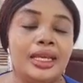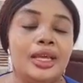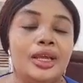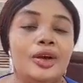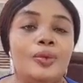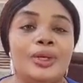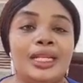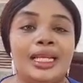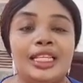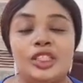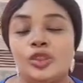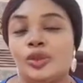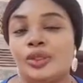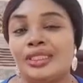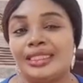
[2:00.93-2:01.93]
whether it
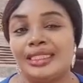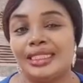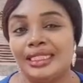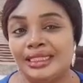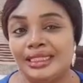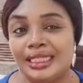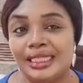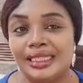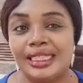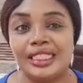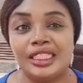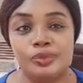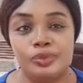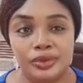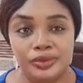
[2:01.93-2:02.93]
was injected
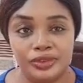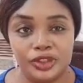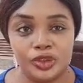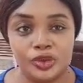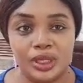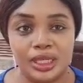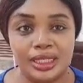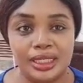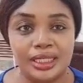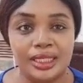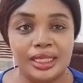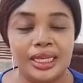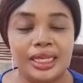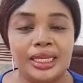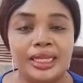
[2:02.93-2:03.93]
spiritually,
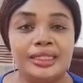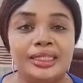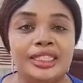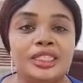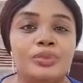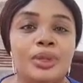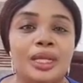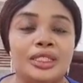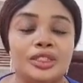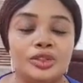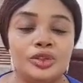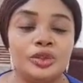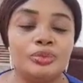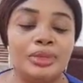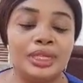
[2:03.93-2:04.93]
this black
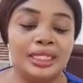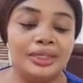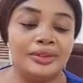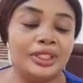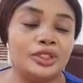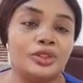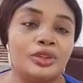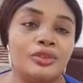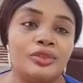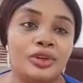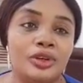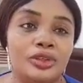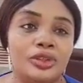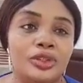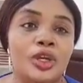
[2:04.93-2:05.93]
stone, by the grace of
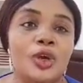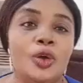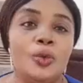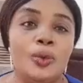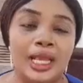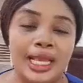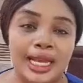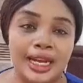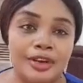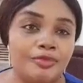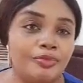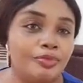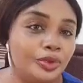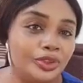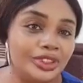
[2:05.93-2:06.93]
God, will help
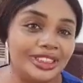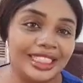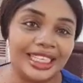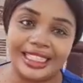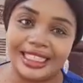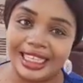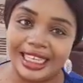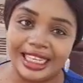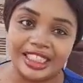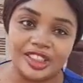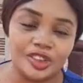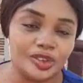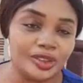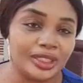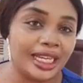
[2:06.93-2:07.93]
put an end
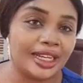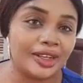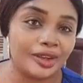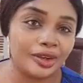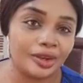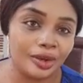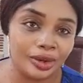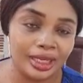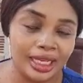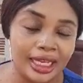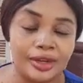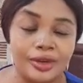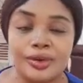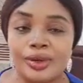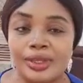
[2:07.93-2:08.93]
to that
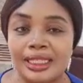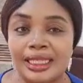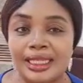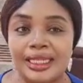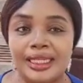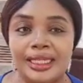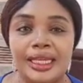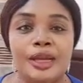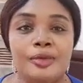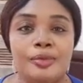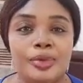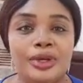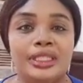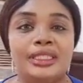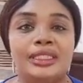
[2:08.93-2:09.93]
chronic
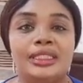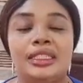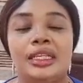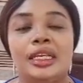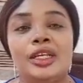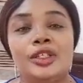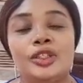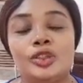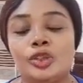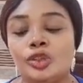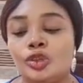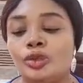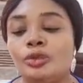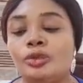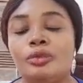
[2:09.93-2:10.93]
poison. So
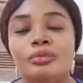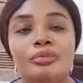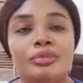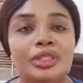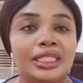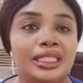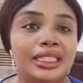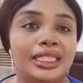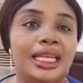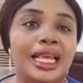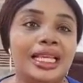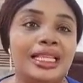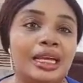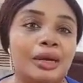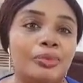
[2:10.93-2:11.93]
to
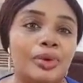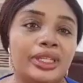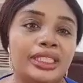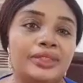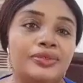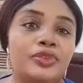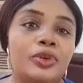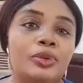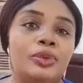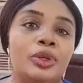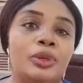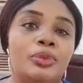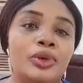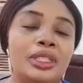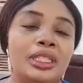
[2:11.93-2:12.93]
clear that poison from your
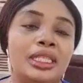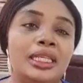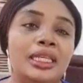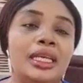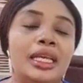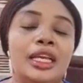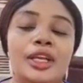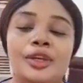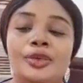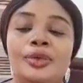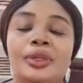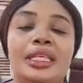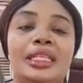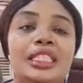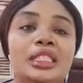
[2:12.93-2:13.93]
body, you
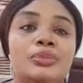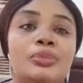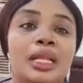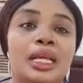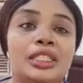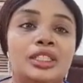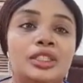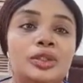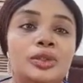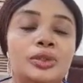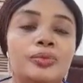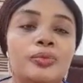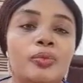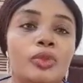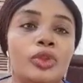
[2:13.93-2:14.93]
need this black
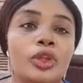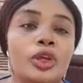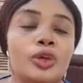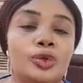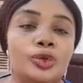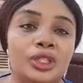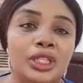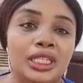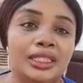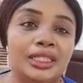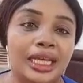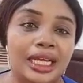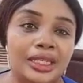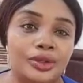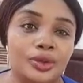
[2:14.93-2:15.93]
stone, you need
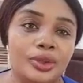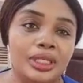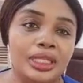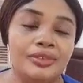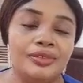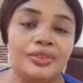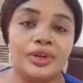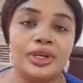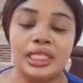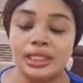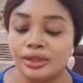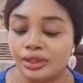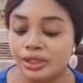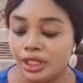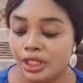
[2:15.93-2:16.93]
an olive
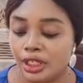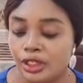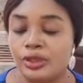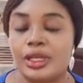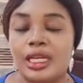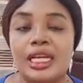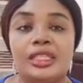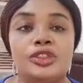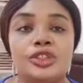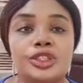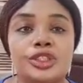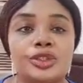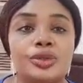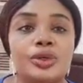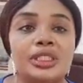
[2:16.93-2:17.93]
oil. You can just
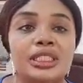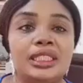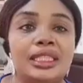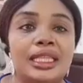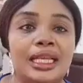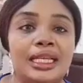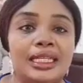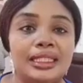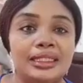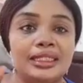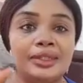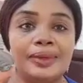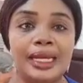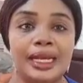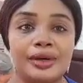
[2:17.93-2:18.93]
crush it like this, the
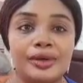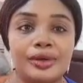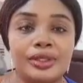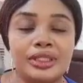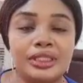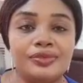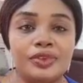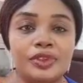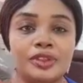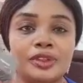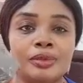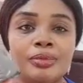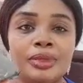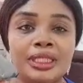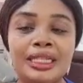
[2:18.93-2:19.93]
way I crushed it for
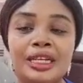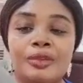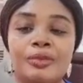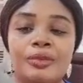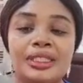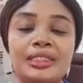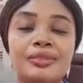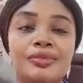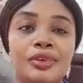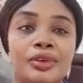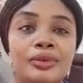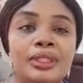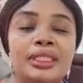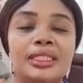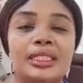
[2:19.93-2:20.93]
somebody that requested for
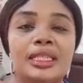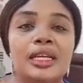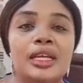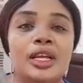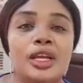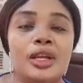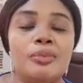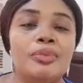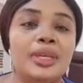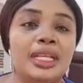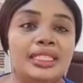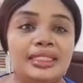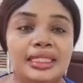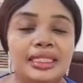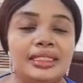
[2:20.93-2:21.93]
it.
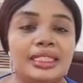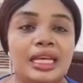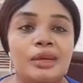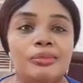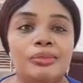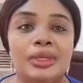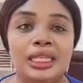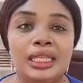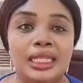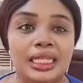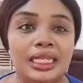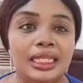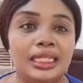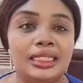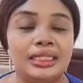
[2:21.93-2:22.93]
Mix it and be
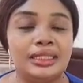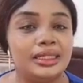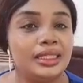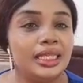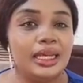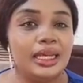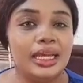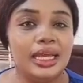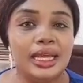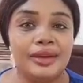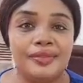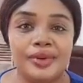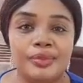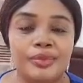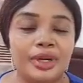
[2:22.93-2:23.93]
licking it
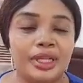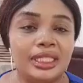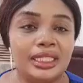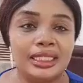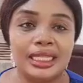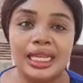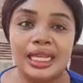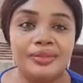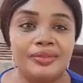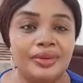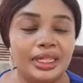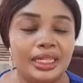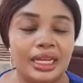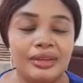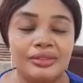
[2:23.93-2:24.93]
every morning,
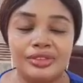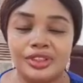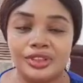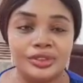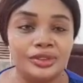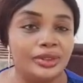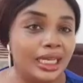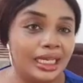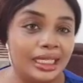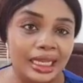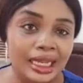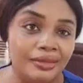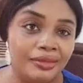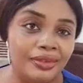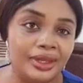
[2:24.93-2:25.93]
every afternoon, and
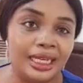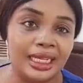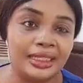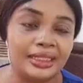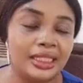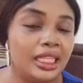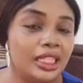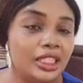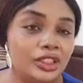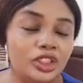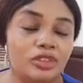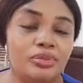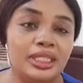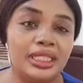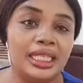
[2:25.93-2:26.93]
every night. Just
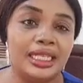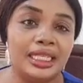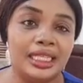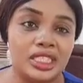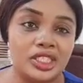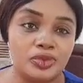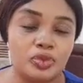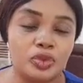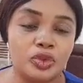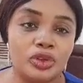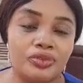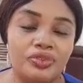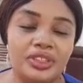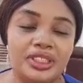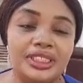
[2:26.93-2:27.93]
be taking a spoon
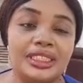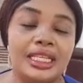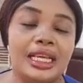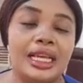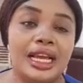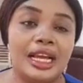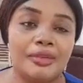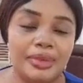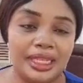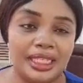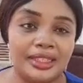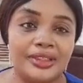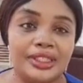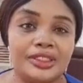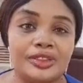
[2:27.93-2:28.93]
of it, and by the
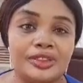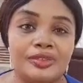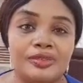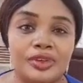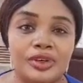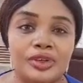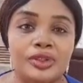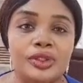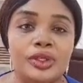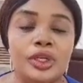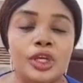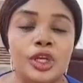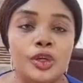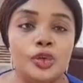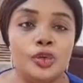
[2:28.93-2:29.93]
grace of God,
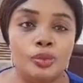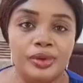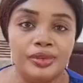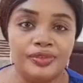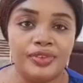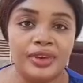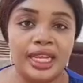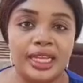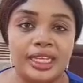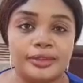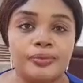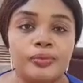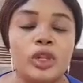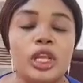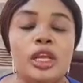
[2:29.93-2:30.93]
you'll be fine.
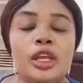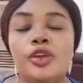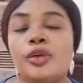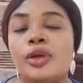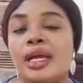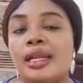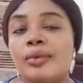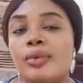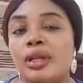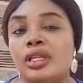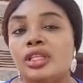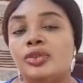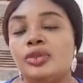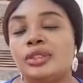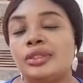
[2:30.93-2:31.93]
You can equally
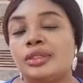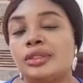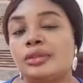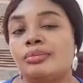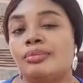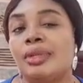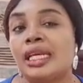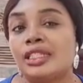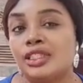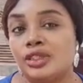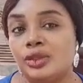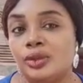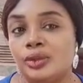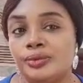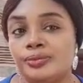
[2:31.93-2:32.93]
use black
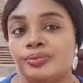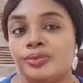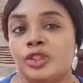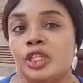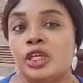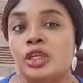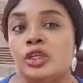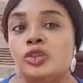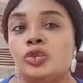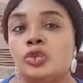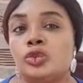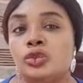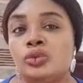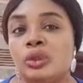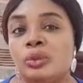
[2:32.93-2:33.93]
stone to
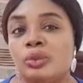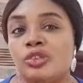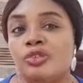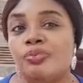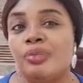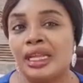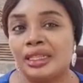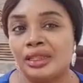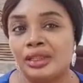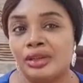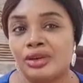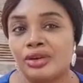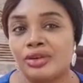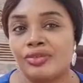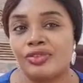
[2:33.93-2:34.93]
remove bad
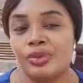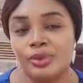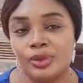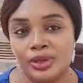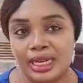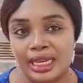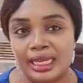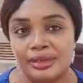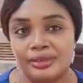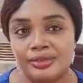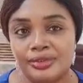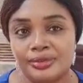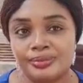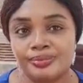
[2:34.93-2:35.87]
luck from your life.